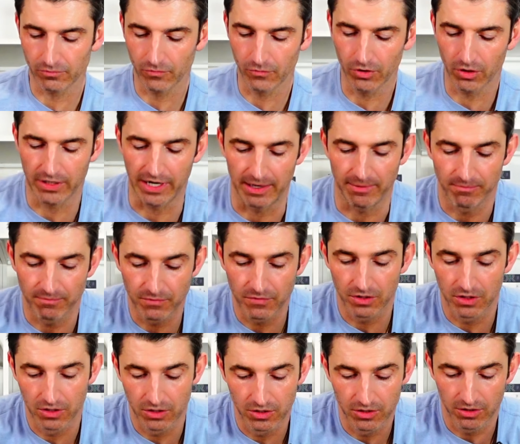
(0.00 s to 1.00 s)
Okay,
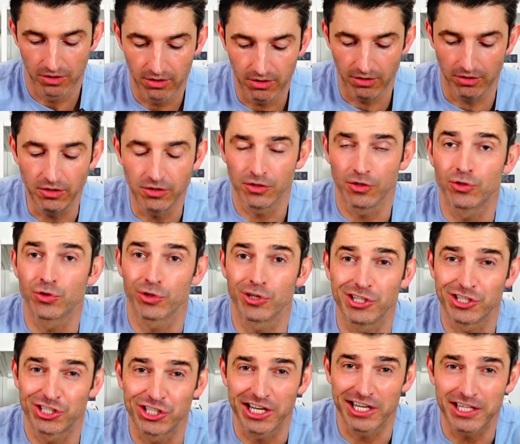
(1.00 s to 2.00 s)
just gonna
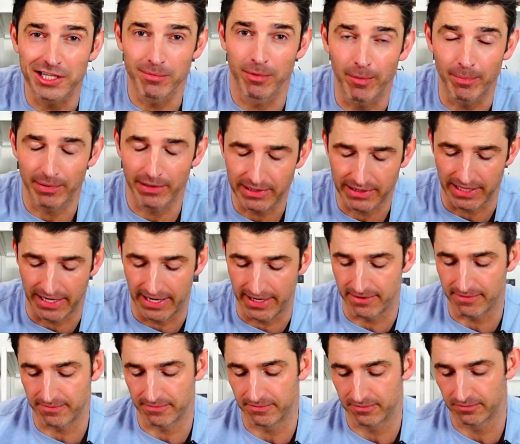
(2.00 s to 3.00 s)
shake them up like
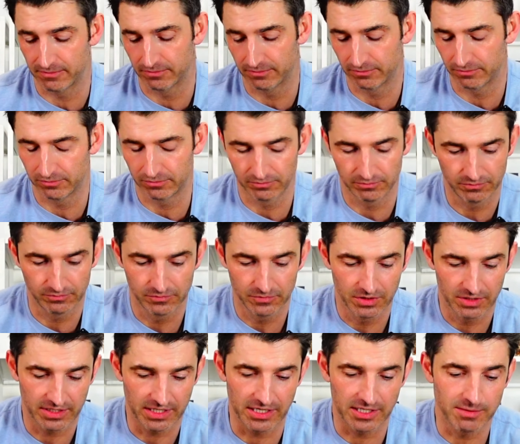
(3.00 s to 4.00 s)
that.
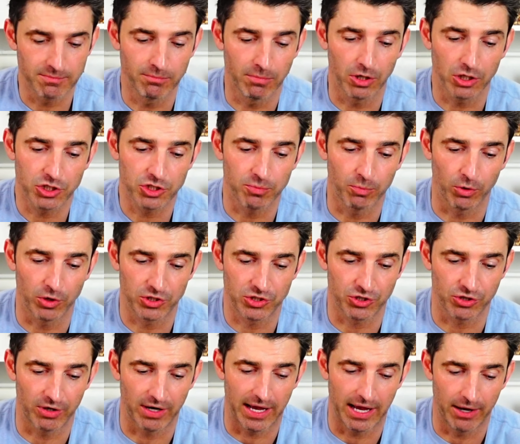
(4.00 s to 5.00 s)
Get as much
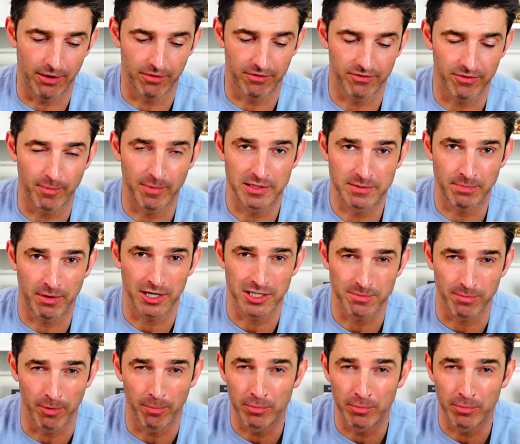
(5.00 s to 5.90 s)
moisture out of them as possible.